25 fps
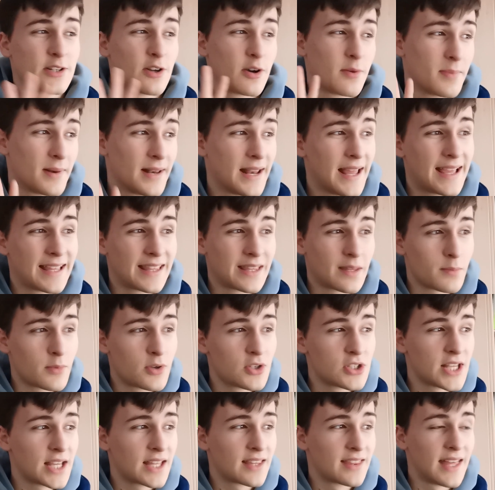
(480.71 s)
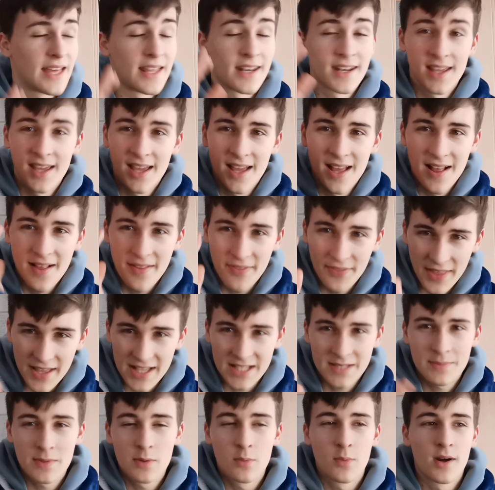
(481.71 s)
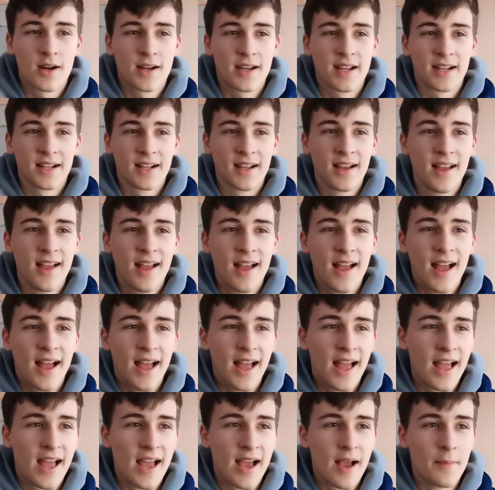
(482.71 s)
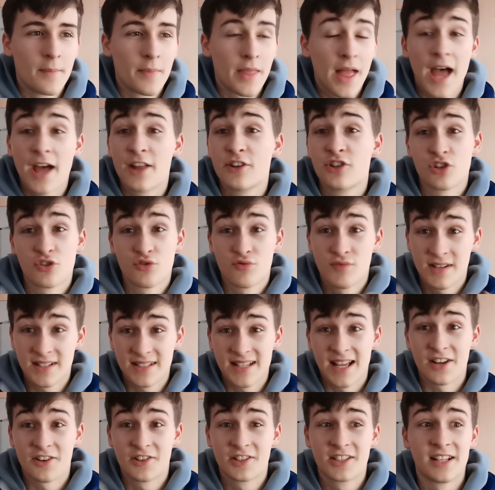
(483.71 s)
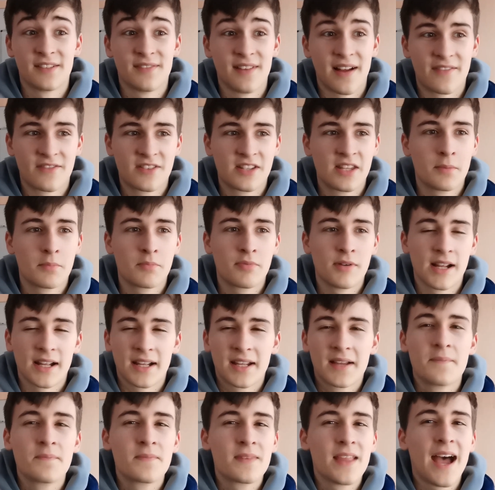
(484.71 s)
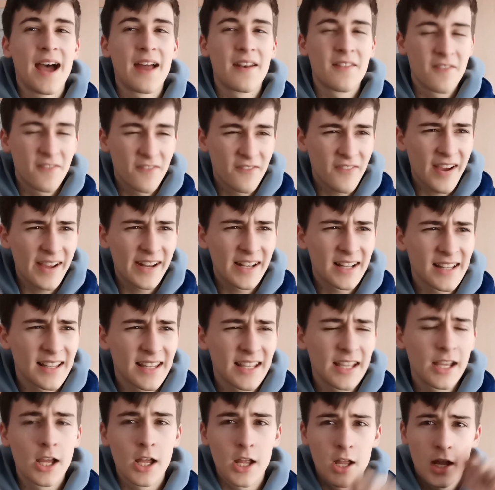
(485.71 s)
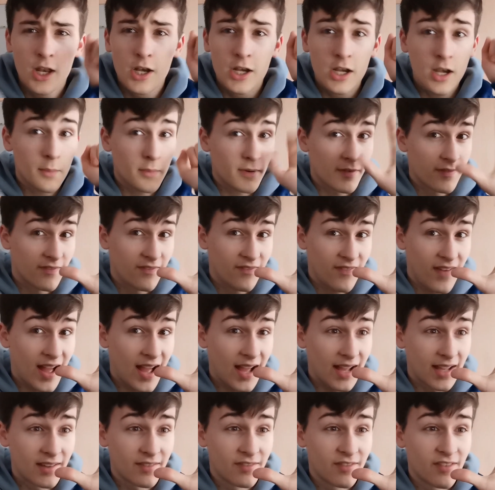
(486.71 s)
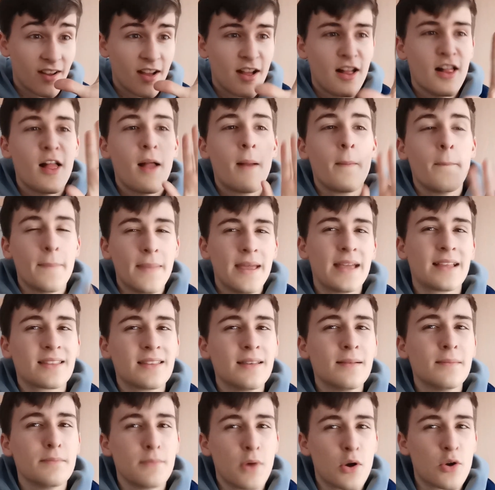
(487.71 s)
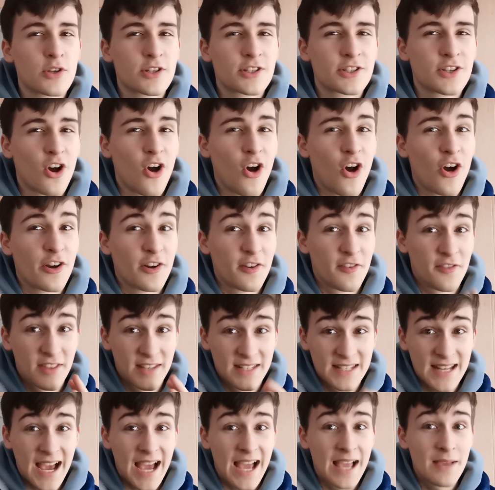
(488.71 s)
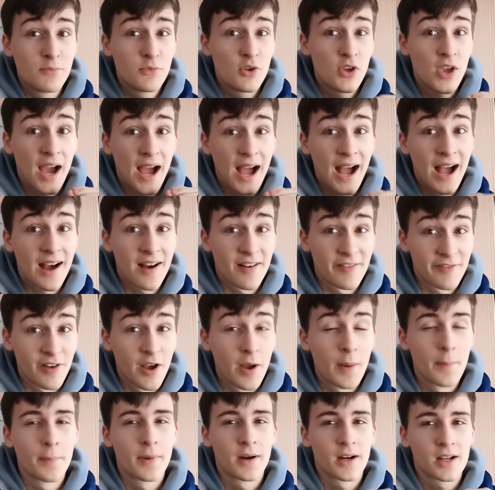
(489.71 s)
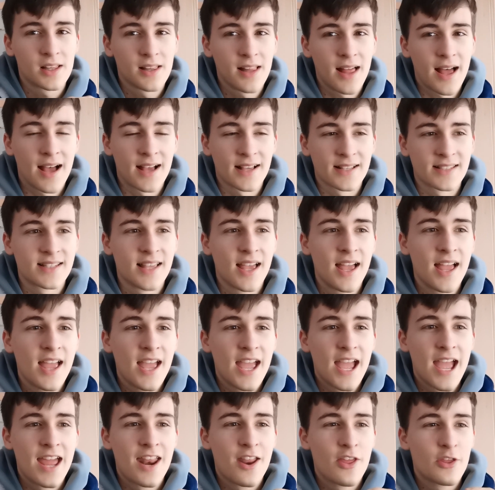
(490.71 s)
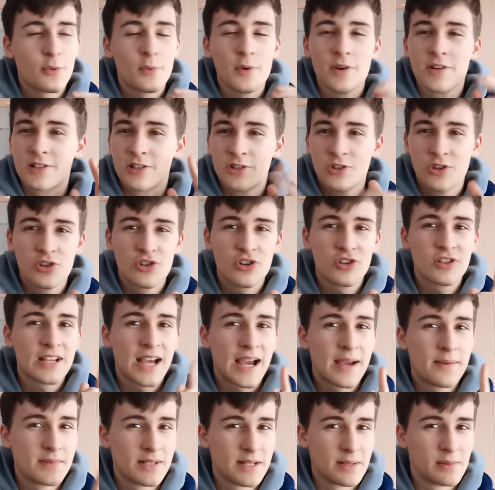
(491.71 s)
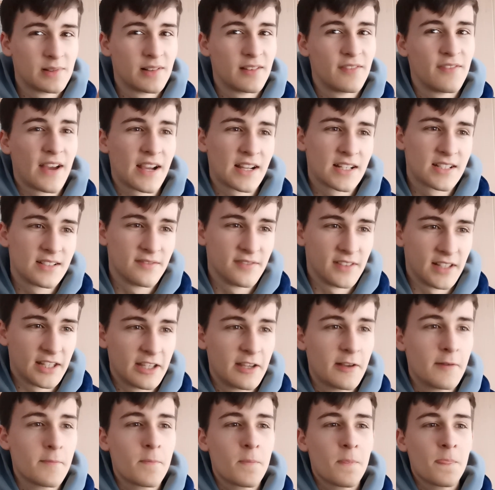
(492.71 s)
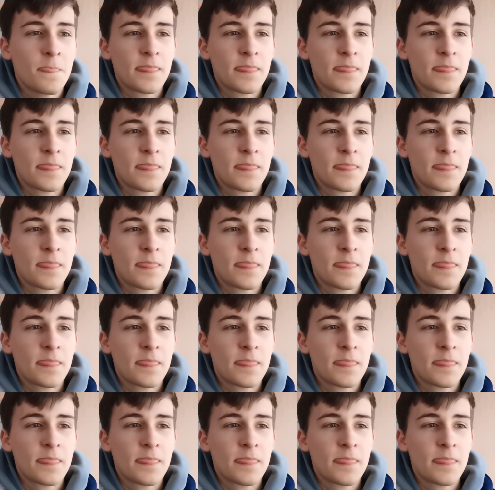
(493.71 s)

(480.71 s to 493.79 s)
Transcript: I start playing the music, then that's me working. And just reset yourself after the break. And finally, number 5, make the most out of the time you have per class. In other words, use your timetable effectively.